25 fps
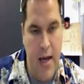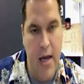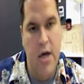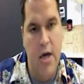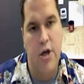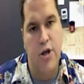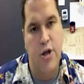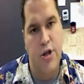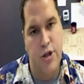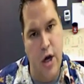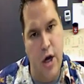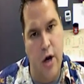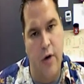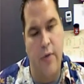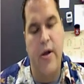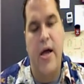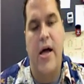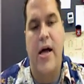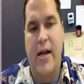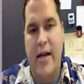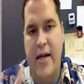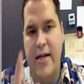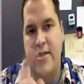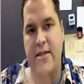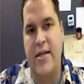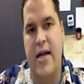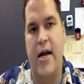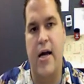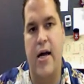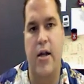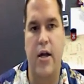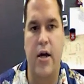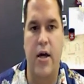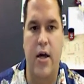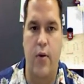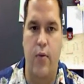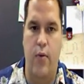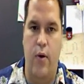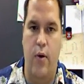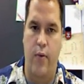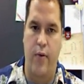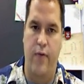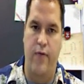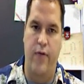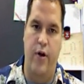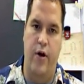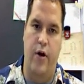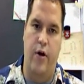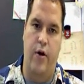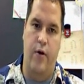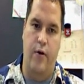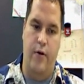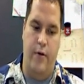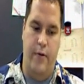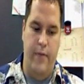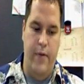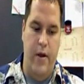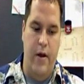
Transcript: So let's take a look at what we learned.